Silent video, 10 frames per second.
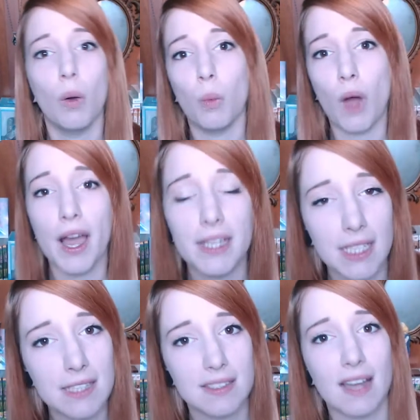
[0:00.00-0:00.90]
why he
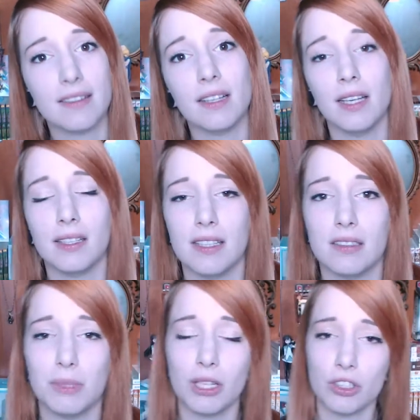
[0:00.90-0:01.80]
is acting like
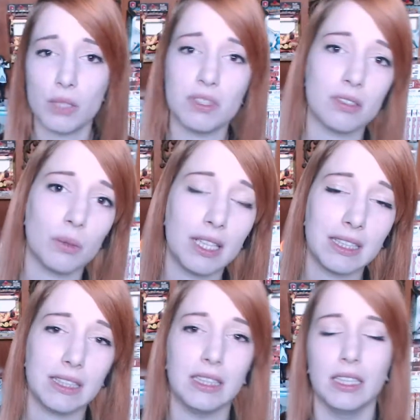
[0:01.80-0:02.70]
this, because she was
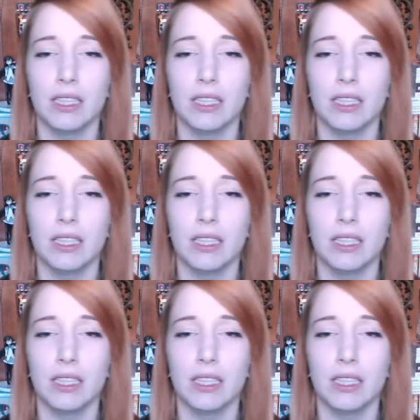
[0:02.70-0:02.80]
already